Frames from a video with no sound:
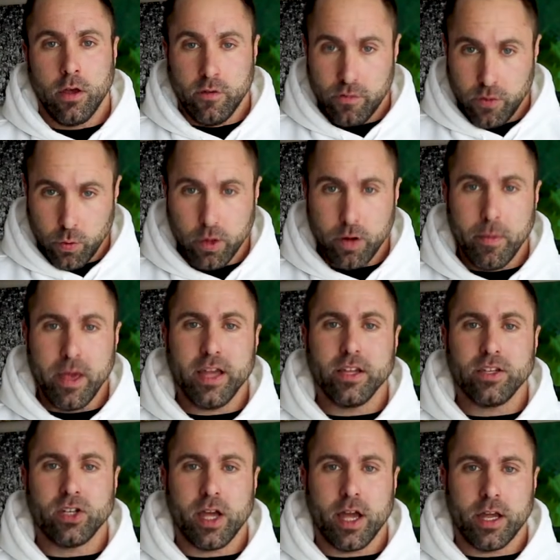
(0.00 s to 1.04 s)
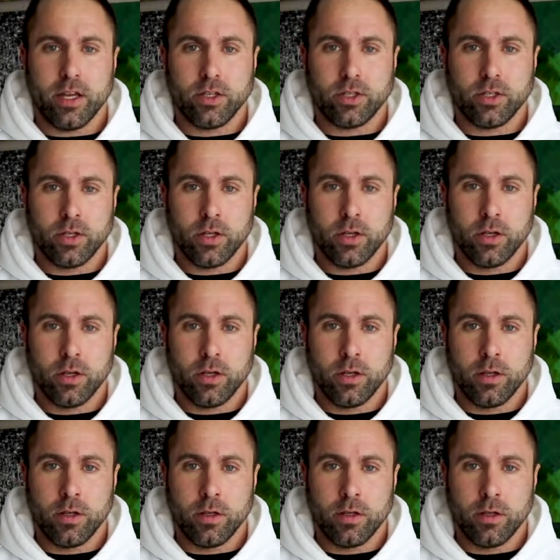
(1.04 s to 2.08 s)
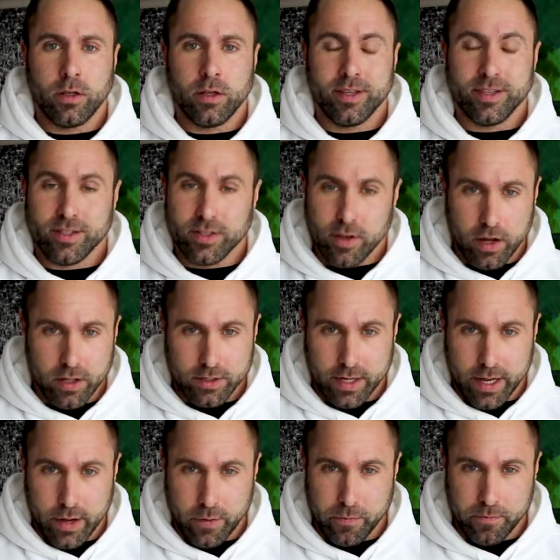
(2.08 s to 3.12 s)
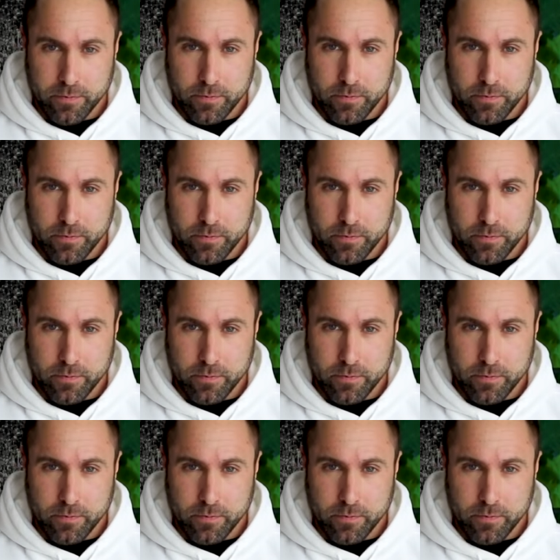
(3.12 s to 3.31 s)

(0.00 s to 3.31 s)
If you want to make a change, it starts now.